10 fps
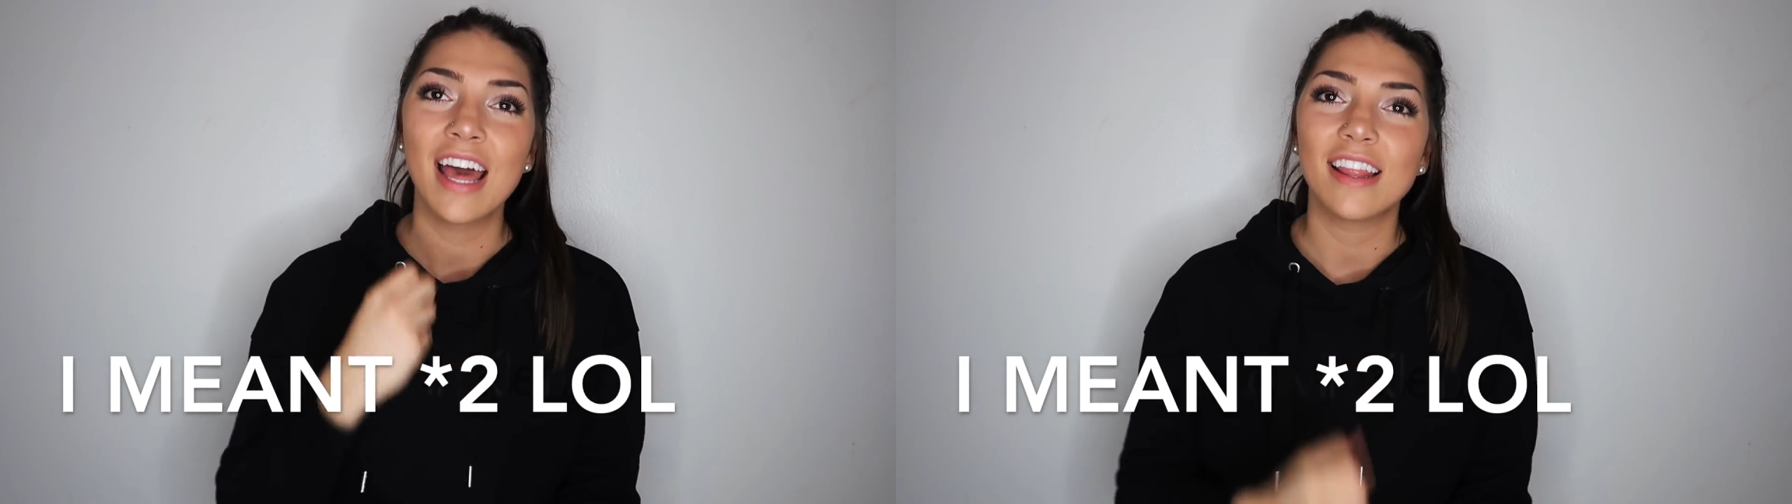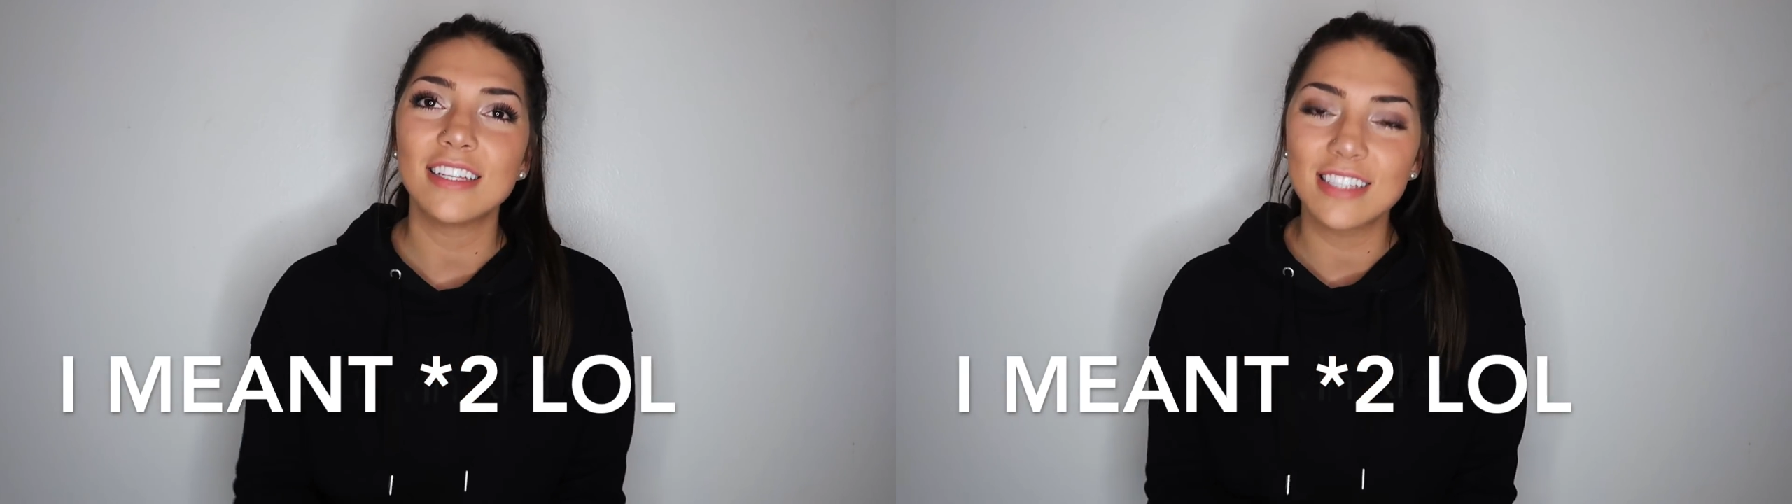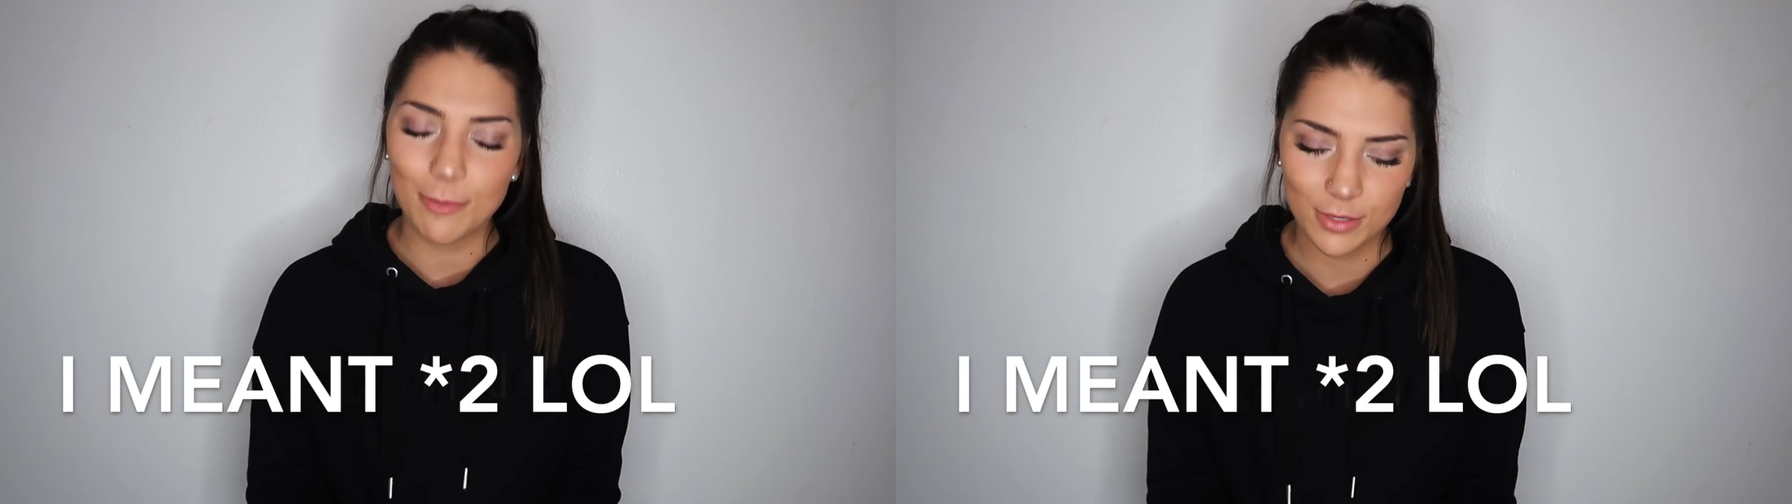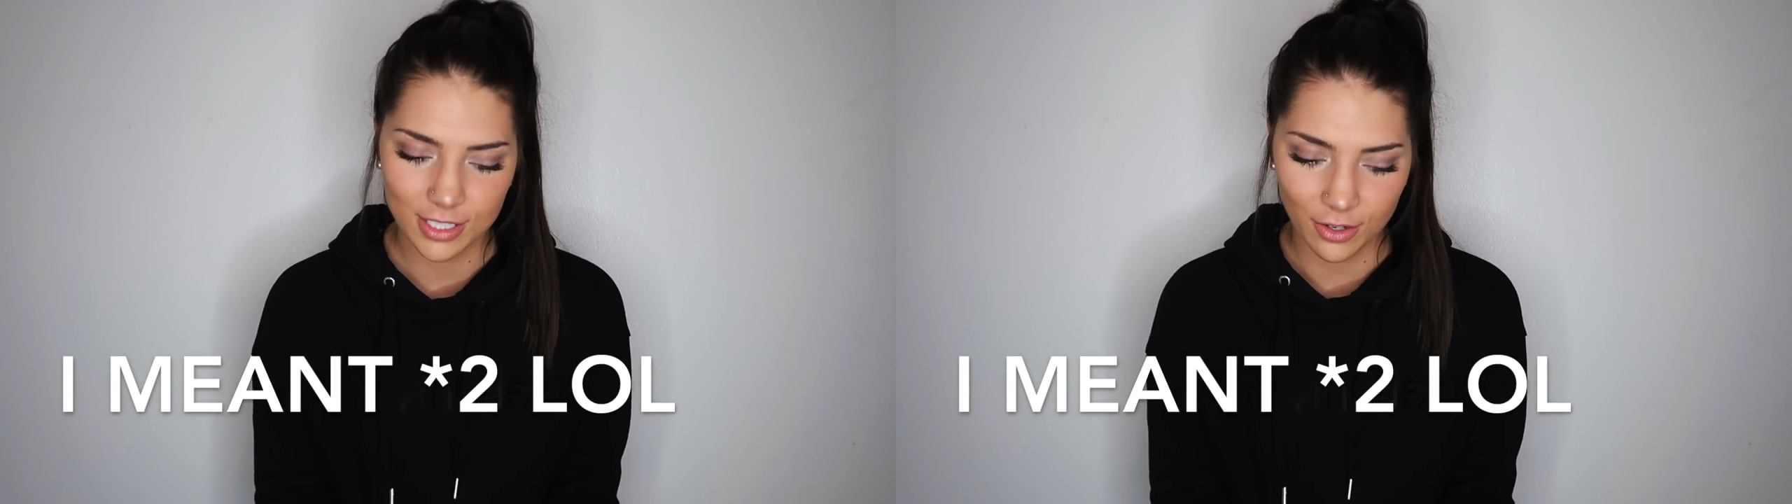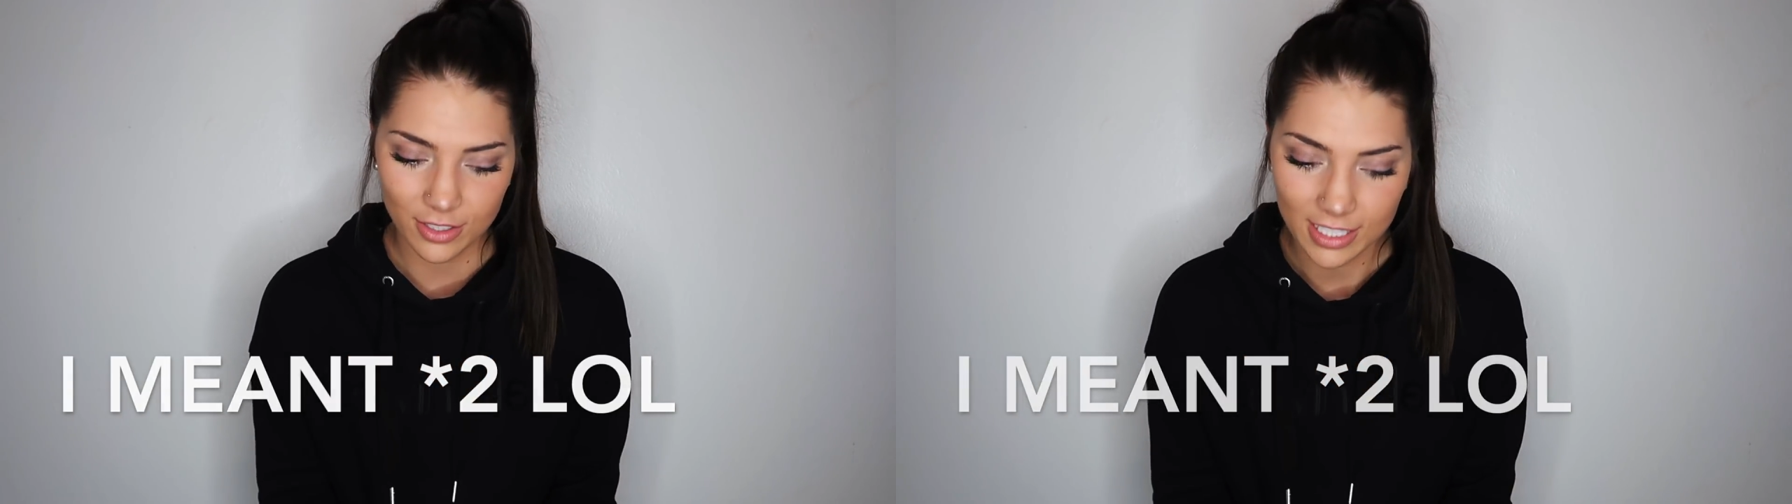This
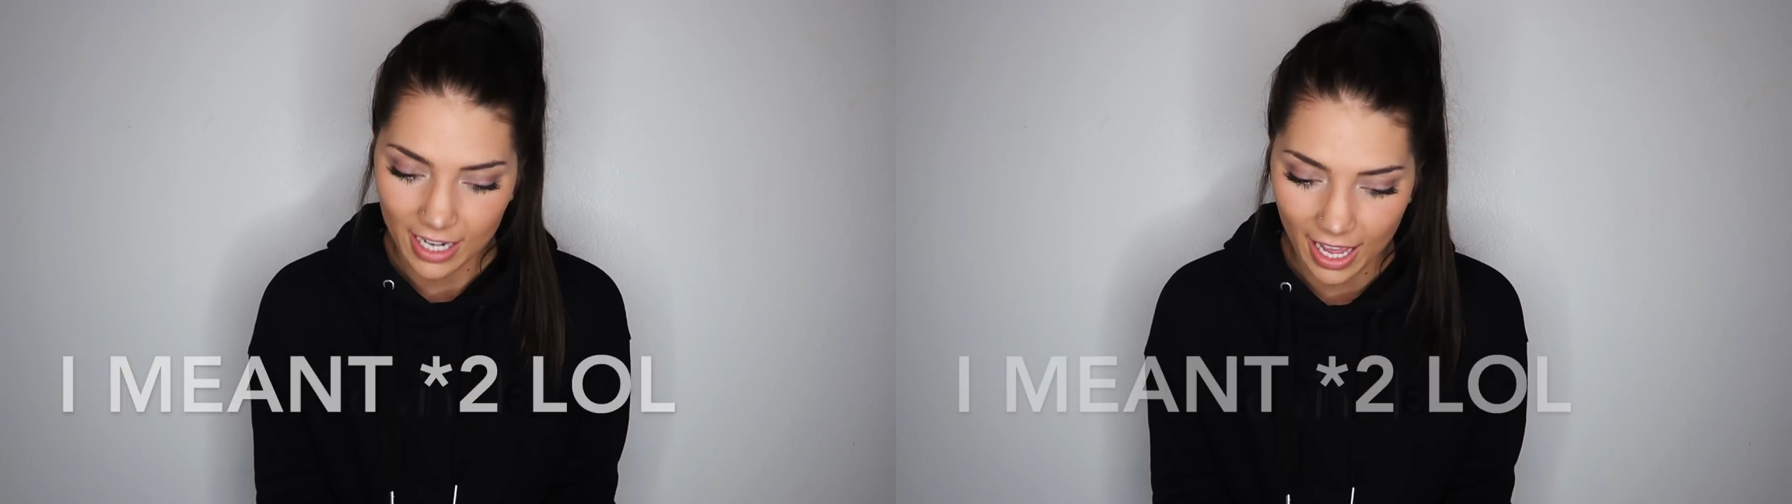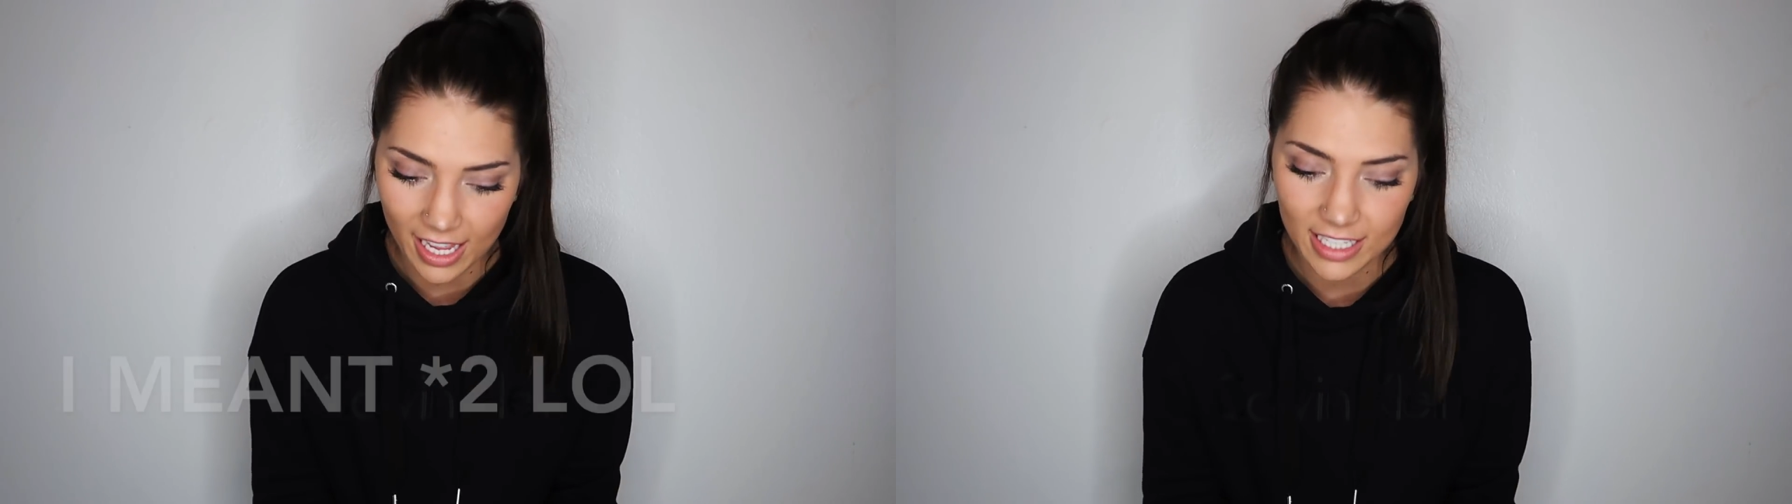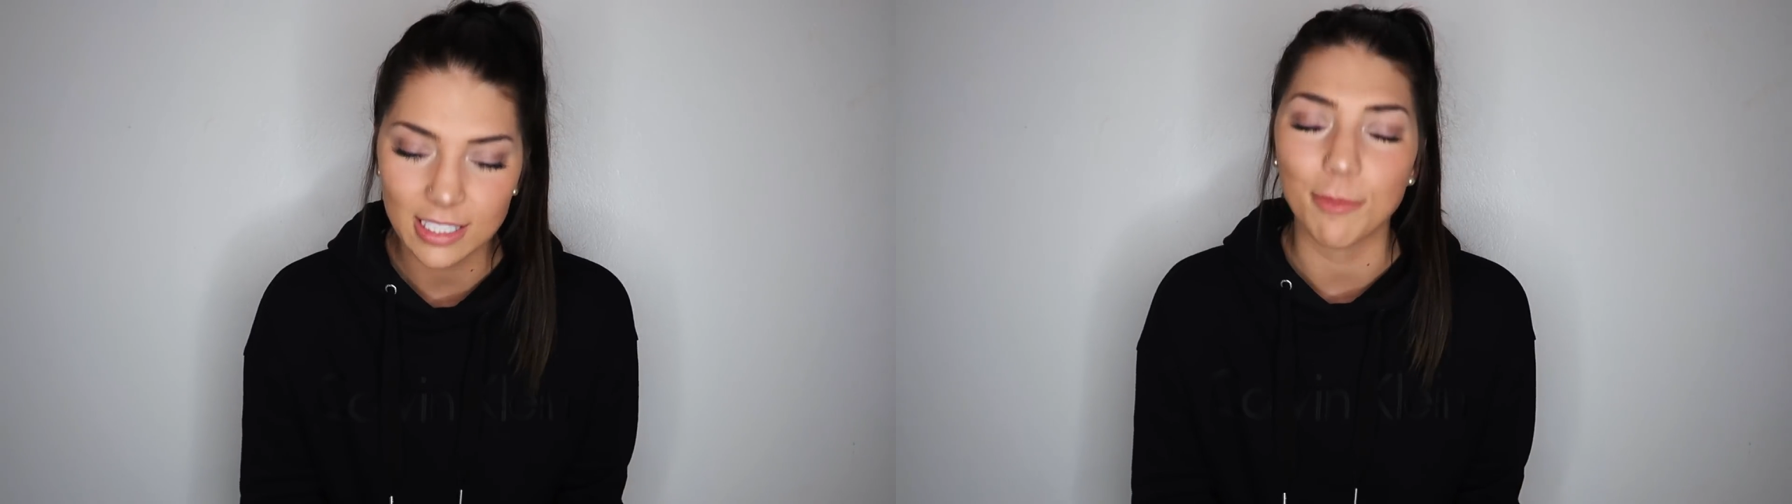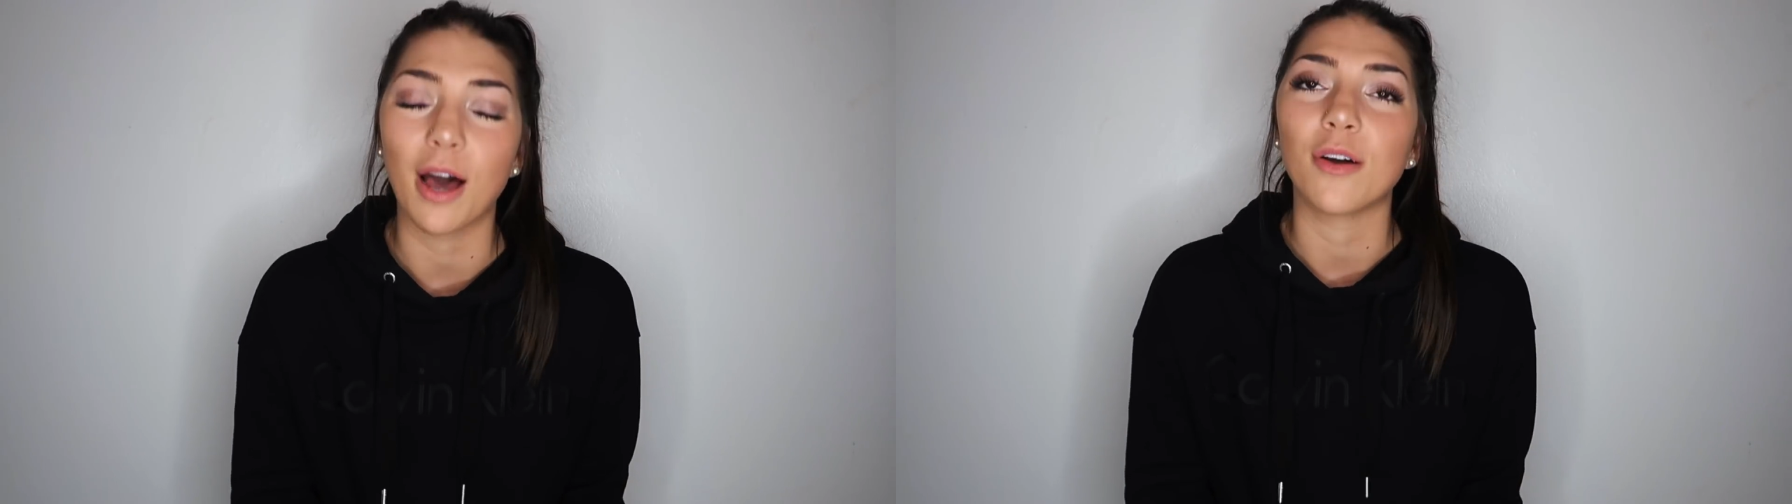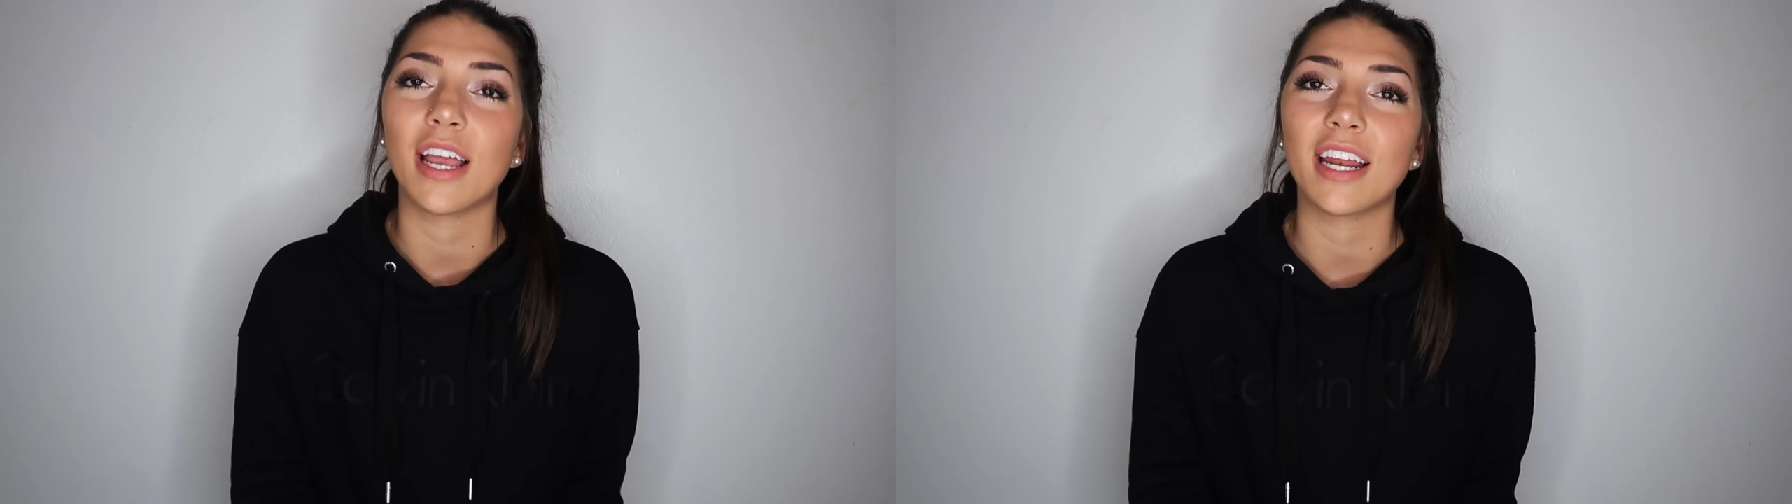episode today is about